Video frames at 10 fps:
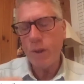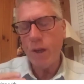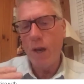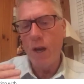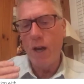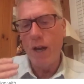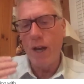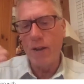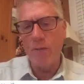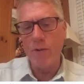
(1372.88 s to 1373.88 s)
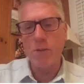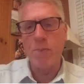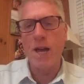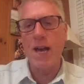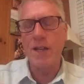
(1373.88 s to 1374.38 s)
uh, and they would
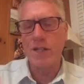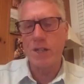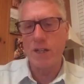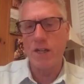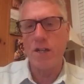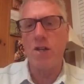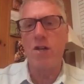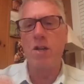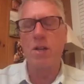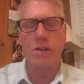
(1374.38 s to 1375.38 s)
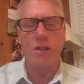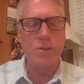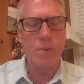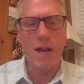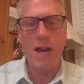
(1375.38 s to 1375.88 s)
supply the still, the
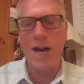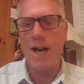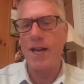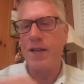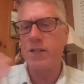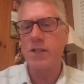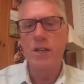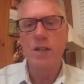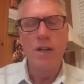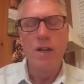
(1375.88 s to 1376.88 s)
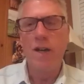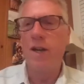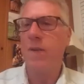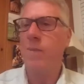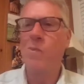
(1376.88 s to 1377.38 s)
supplies,
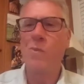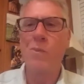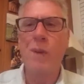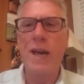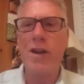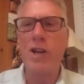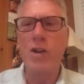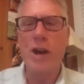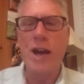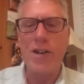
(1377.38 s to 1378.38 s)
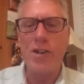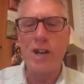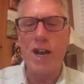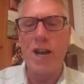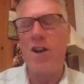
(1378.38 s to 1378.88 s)
uh, bail you out of
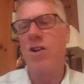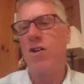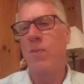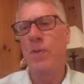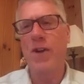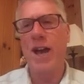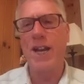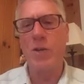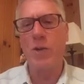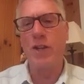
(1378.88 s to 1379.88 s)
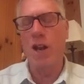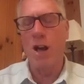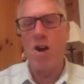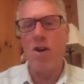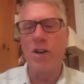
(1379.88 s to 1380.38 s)
jail, provide you with a
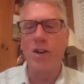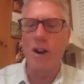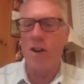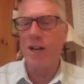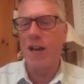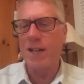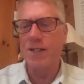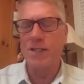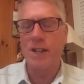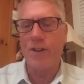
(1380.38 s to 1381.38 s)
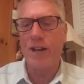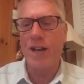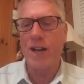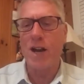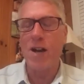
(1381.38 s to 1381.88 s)
lawyer, all kinds of stuff. You
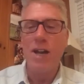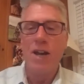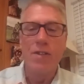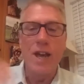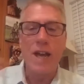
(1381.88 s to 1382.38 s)
got caught. They